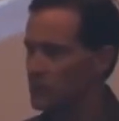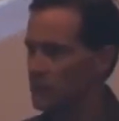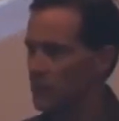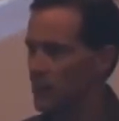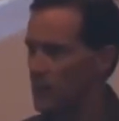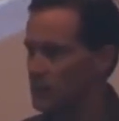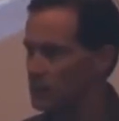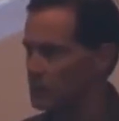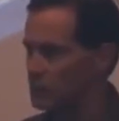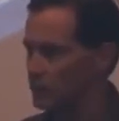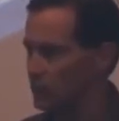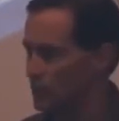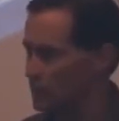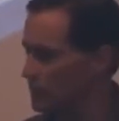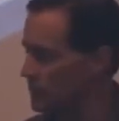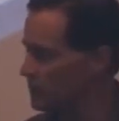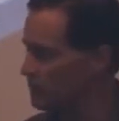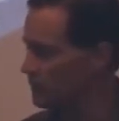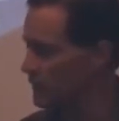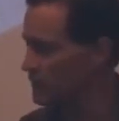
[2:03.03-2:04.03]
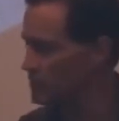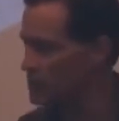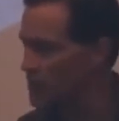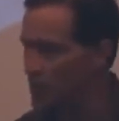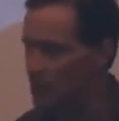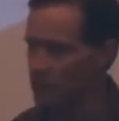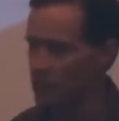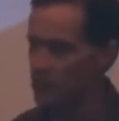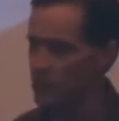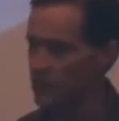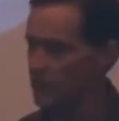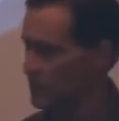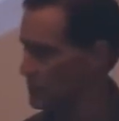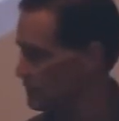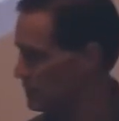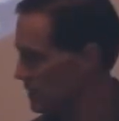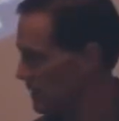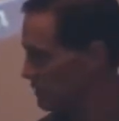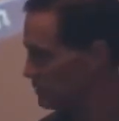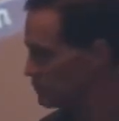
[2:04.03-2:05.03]
something upstream, it affects
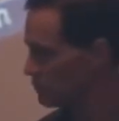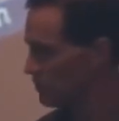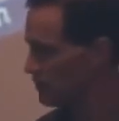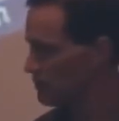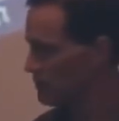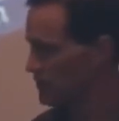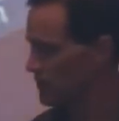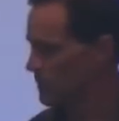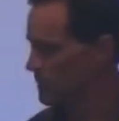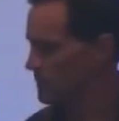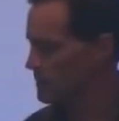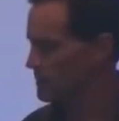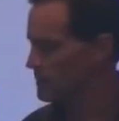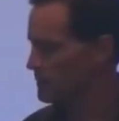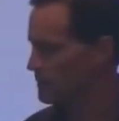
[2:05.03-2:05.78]
everything downstream.